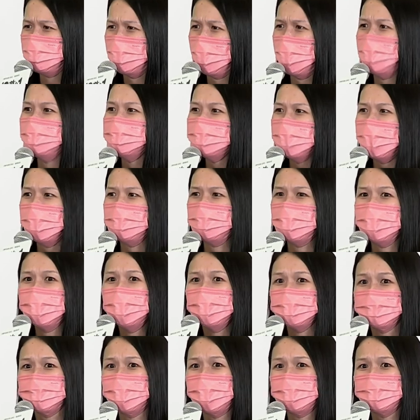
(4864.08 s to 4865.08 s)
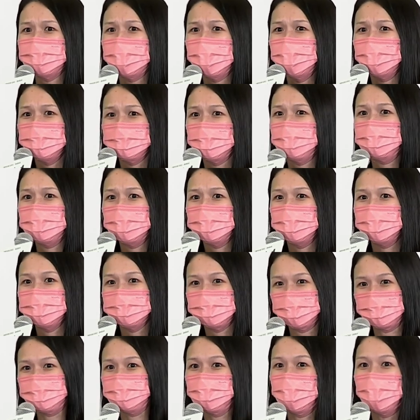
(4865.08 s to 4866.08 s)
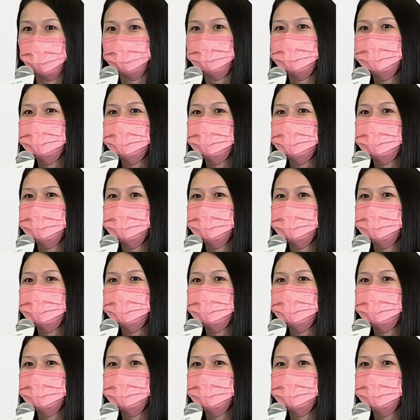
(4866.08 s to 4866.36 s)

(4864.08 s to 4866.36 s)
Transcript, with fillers: really bring about the uh,